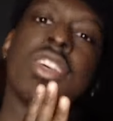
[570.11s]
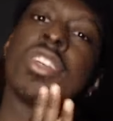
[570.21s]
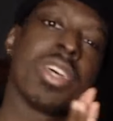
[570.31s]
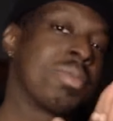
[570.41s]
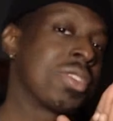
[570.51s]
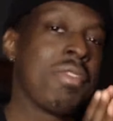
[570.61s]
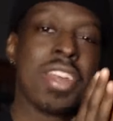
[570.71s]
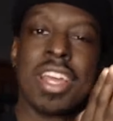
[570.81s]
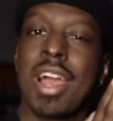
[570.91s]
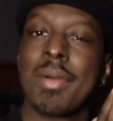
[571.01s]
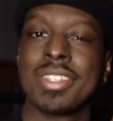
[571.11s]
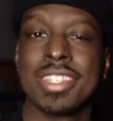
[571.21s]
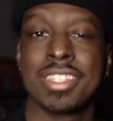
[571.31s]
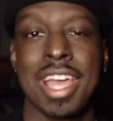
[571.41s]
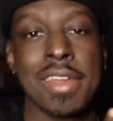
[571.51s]
some stuff gonna come to
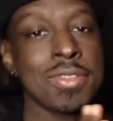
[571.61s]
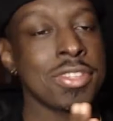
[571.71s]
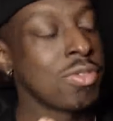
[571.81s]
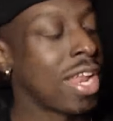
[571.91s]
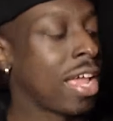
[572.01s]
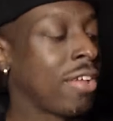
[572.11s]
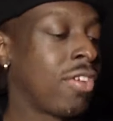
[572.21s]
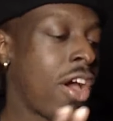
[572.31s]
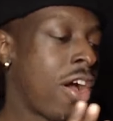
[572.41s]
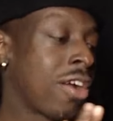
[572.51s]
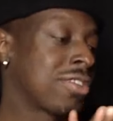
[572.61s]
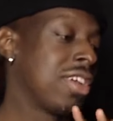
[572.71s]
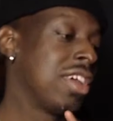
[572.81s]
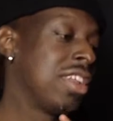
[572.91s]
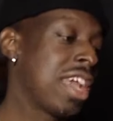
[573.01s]
this channel soon, like vlogs.
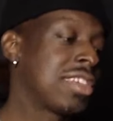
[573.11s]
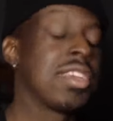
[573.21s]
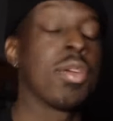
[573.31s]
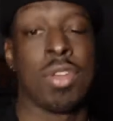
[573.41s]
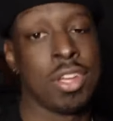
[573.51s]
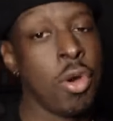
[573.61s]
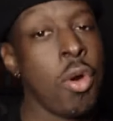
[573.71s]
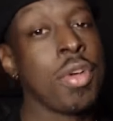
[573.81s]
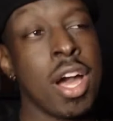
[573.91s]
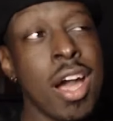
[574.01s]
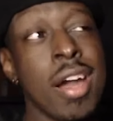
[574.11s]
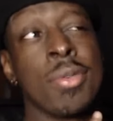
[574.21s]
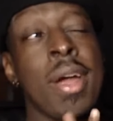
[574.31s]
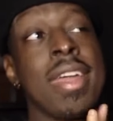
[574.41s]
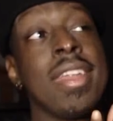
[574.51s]
Next year, we're going hard,
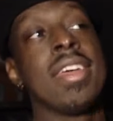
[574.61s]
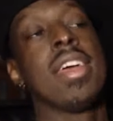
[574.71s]
alright?